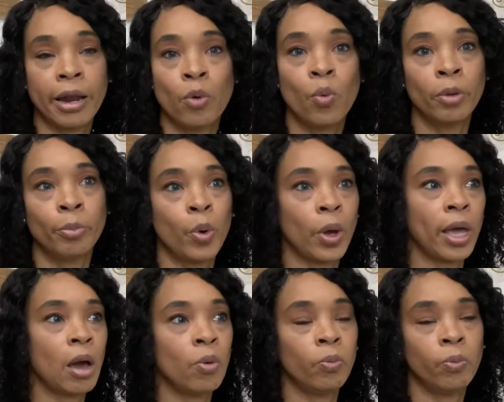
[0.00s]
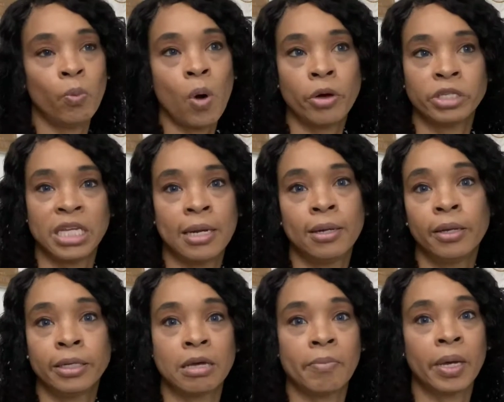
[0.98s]
At one point, I walked in and
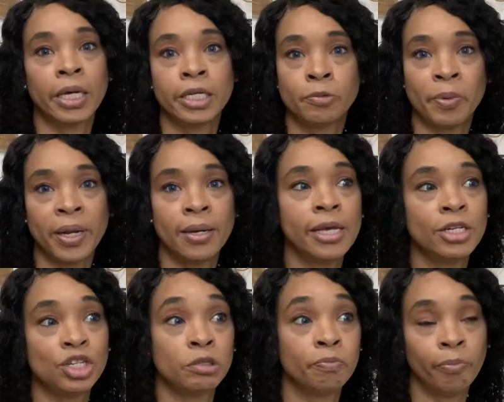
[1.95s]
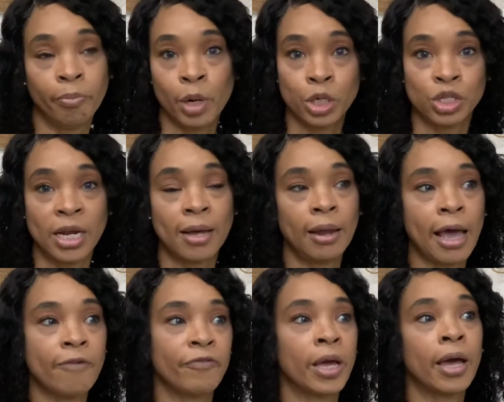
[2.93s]
looked at my husband, and he just burst out laughing.